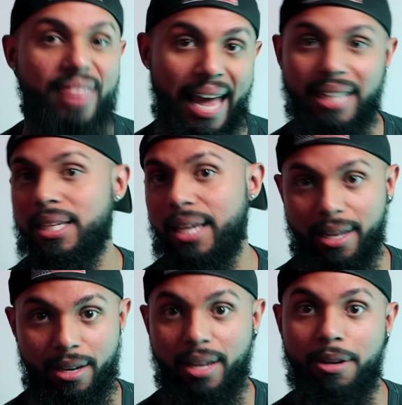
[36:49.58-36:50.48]
That's
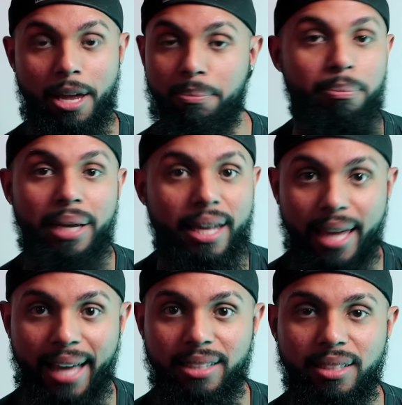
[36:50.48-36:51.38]
it. In many
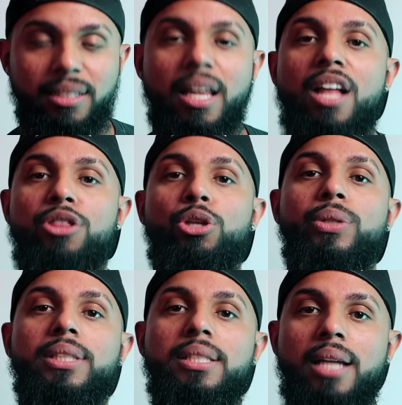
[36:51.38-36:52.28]
cases, there
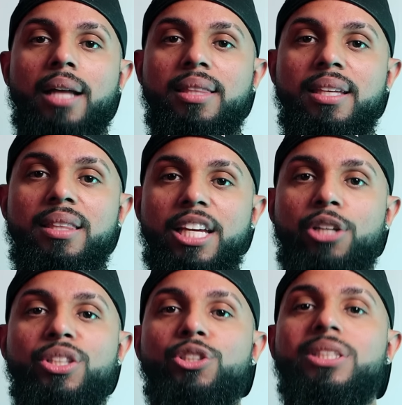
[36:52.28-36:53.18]
is nothing
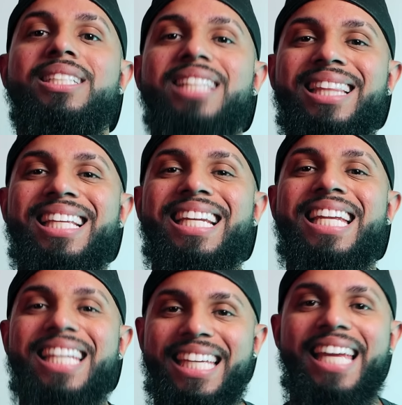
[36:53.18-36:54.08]
there. There's nothing
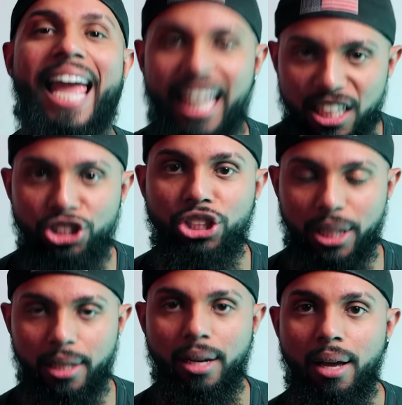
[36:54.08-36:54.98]

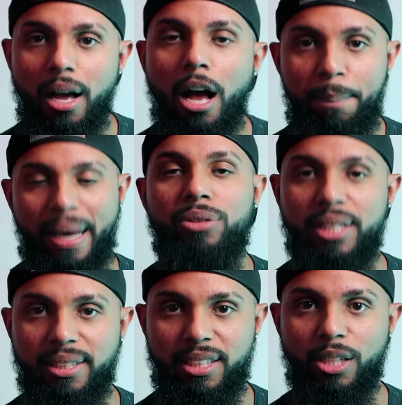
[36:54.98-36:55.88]
engaging about
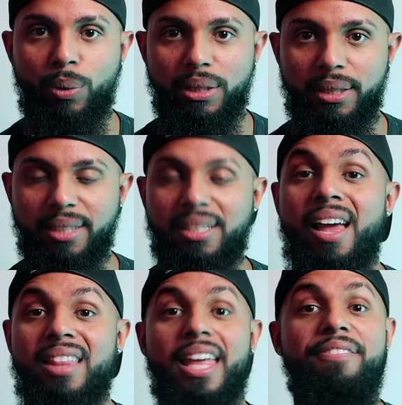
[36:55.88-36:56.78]
these sequences.
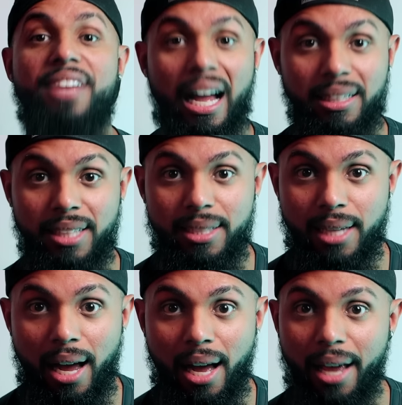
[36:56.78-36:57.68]
They've got to
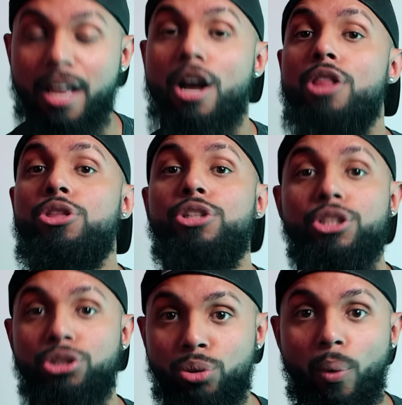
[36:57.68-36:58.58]
die. They're
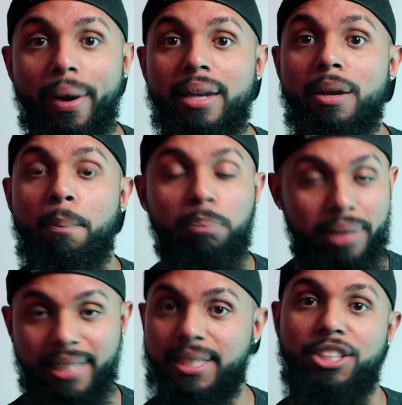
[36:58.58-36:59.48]
destroying
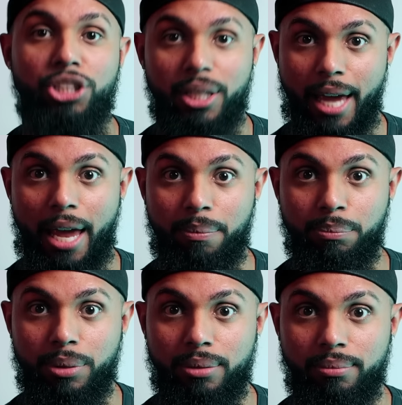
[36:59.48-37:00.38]
PlayStation
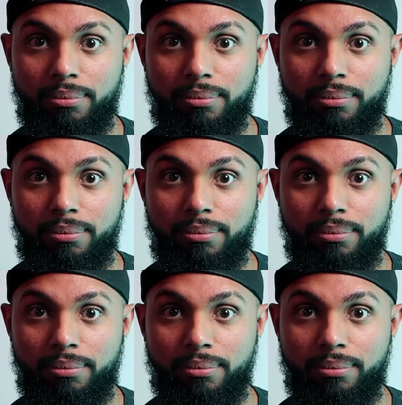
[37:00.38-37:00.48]
games.